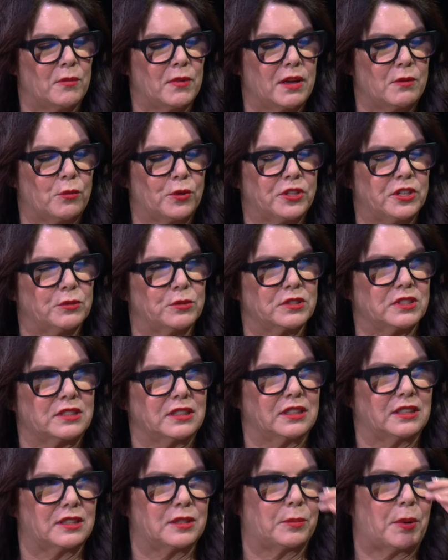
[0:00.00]
when it was still
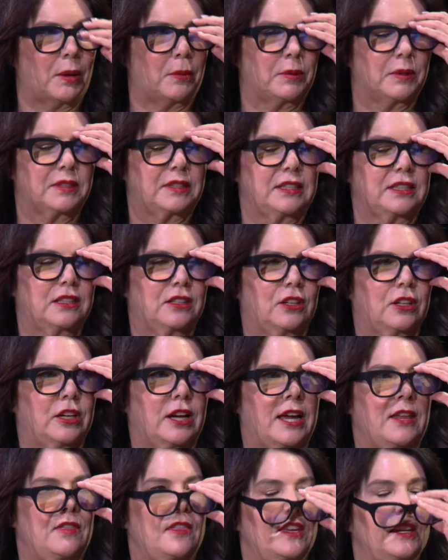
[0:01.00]
at the Public Theater,
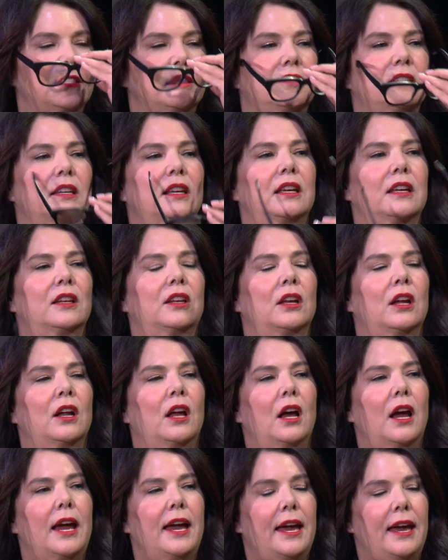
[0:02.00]
and they did
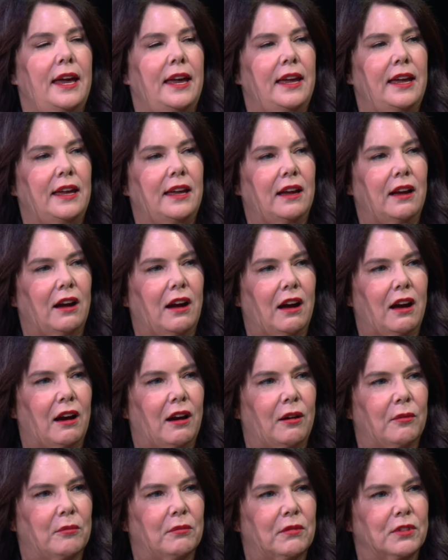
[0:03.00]
a
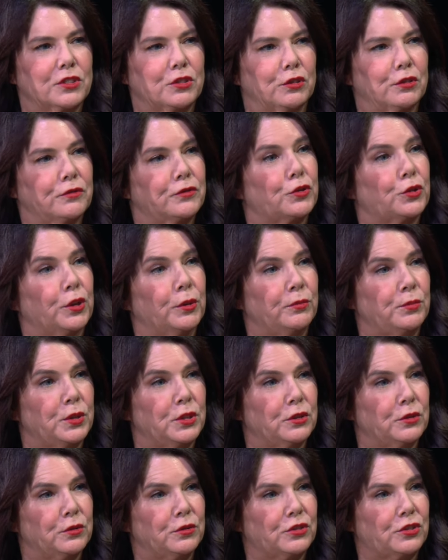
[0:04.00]
sort of
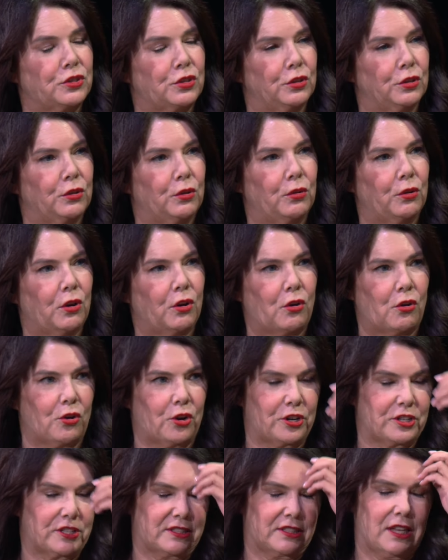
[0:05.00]
tribute to A
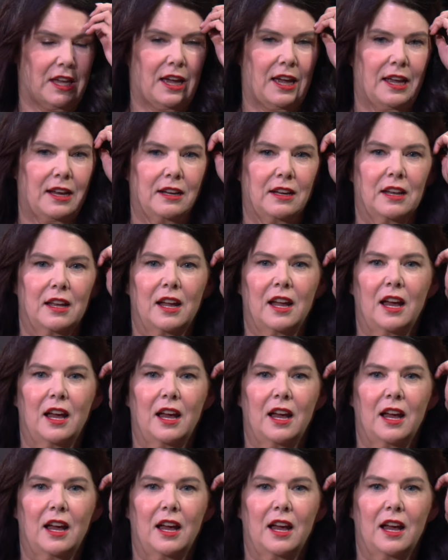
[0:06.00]
Chorus Line.